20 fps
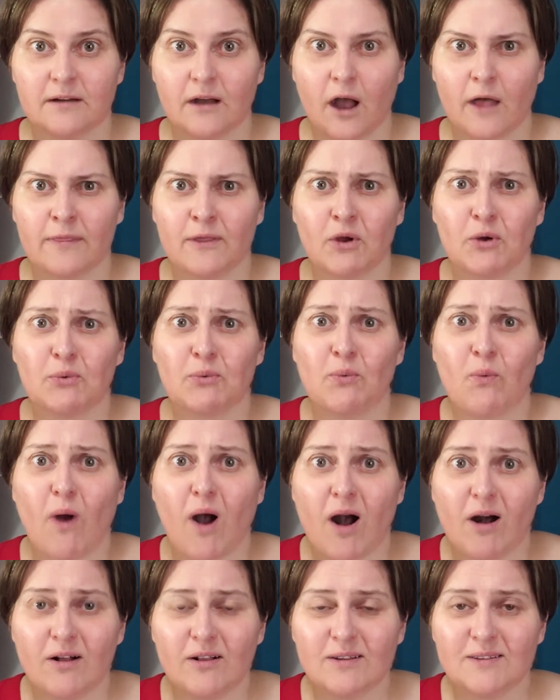on their
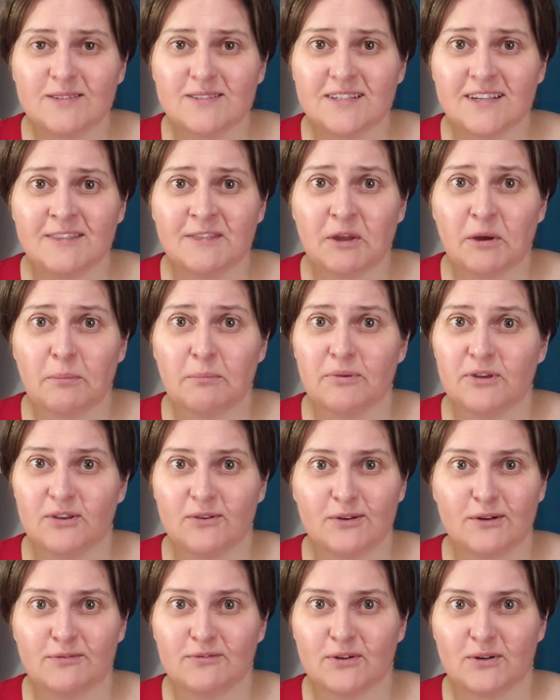walls in their
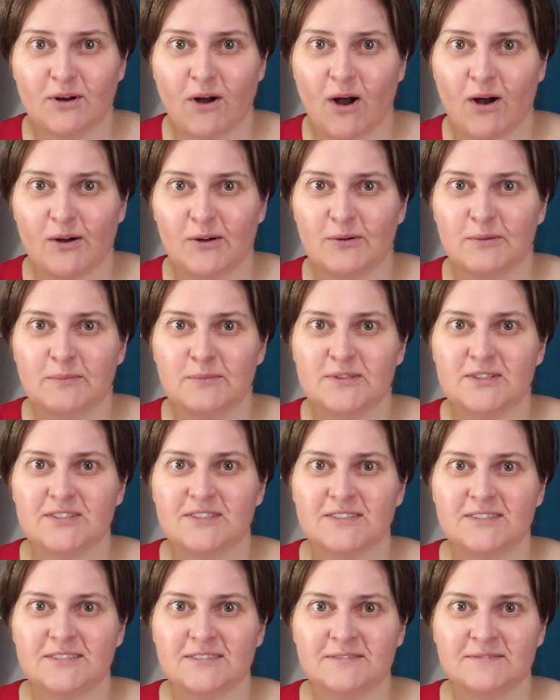beautiful
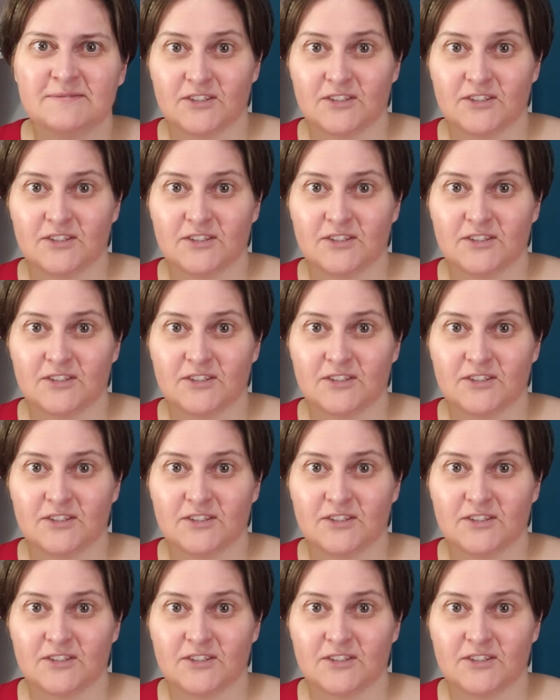homes.